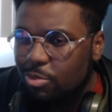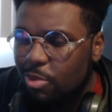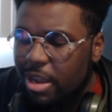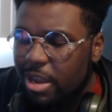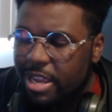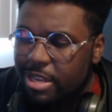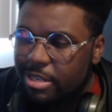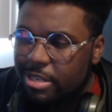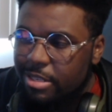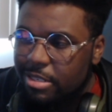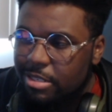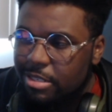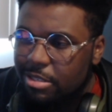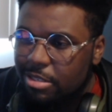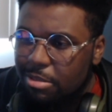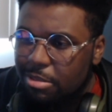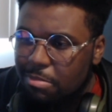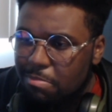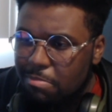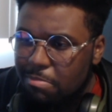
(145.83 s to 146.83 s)
Why
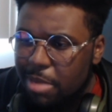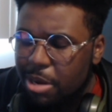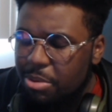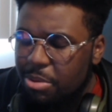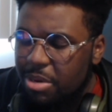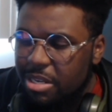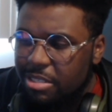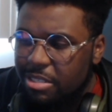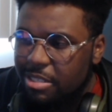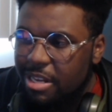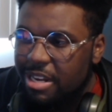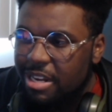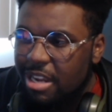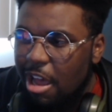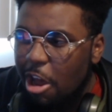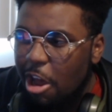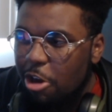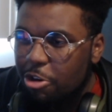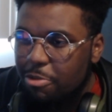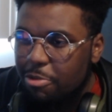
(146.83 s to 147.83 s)
is Mera sending
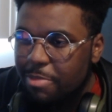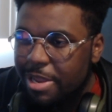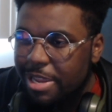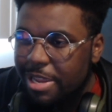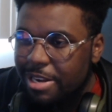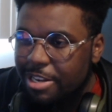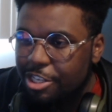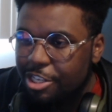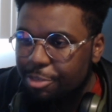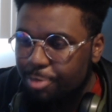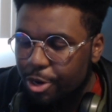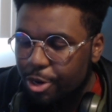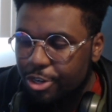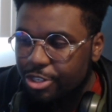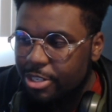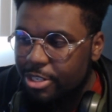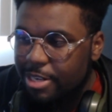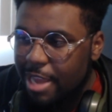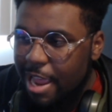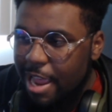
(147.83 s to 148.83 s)
Aquaman, this
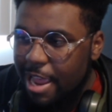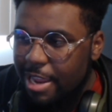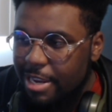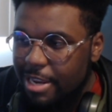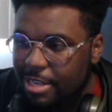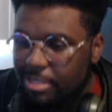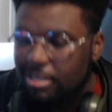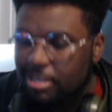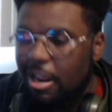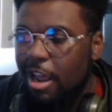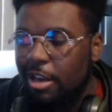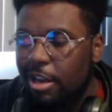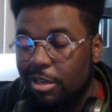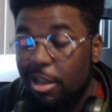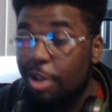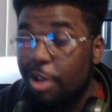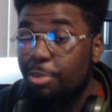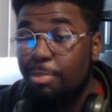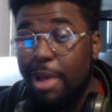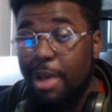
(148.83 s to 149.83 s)
person that is not
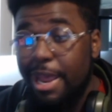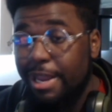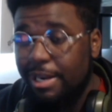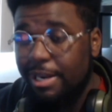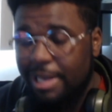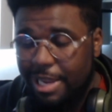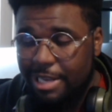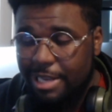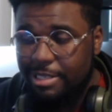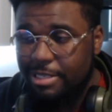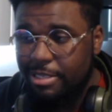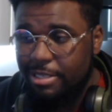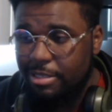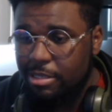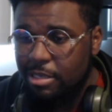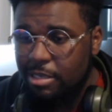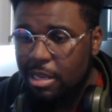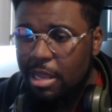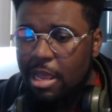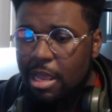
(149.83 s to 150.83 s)
loved by
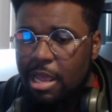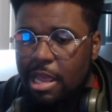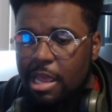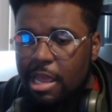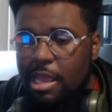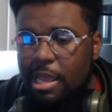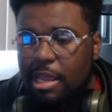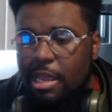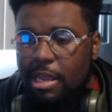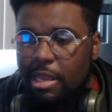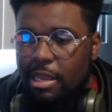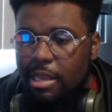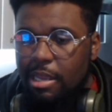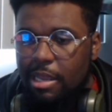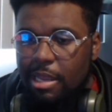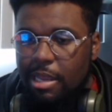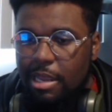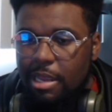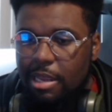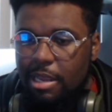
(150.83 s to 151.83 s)
Atlantis,
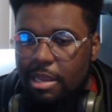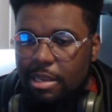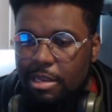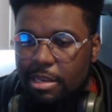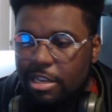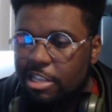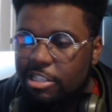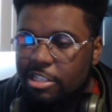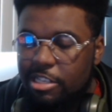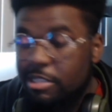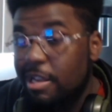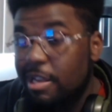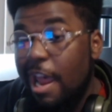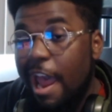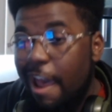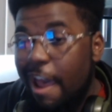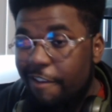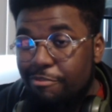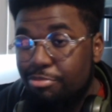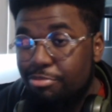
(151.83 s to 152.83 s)
because he's a
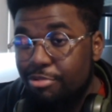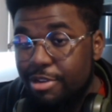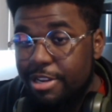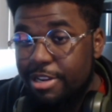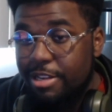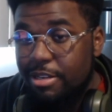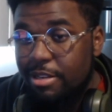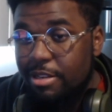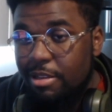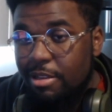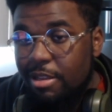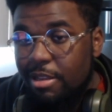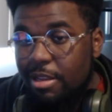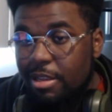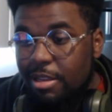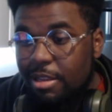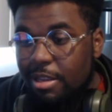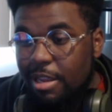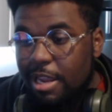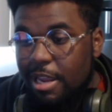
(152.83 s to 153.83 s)
half-breed
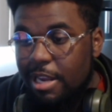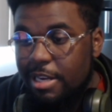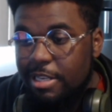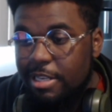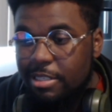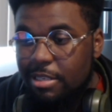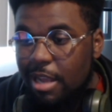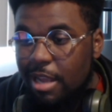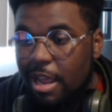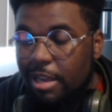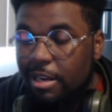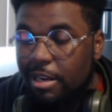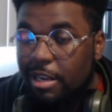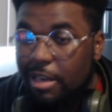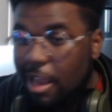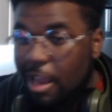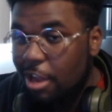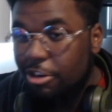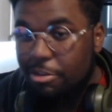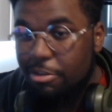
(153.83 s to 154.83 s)
and he's not
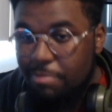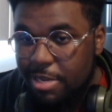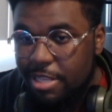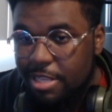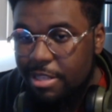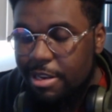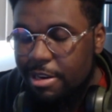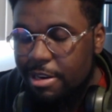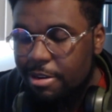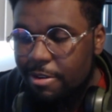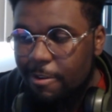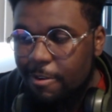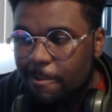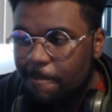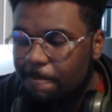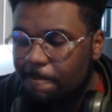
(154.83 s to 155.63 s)
allowed to be there,